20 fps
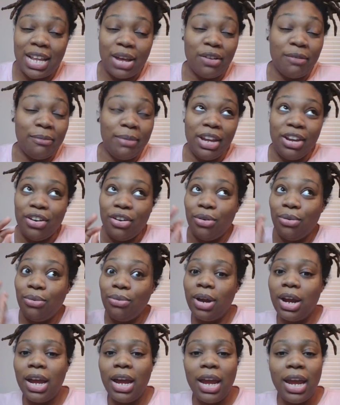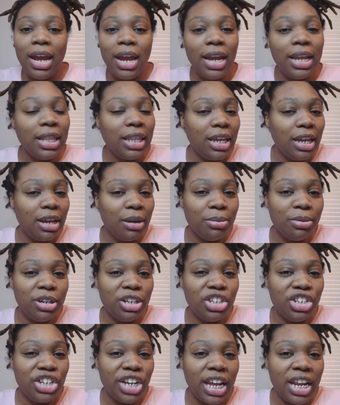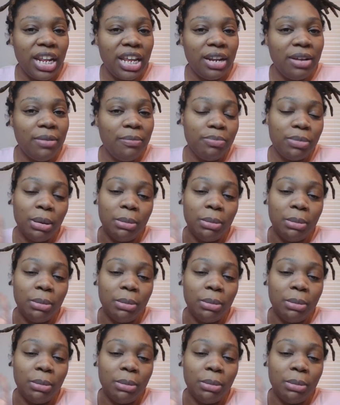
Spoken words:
that would be greatly appreciated.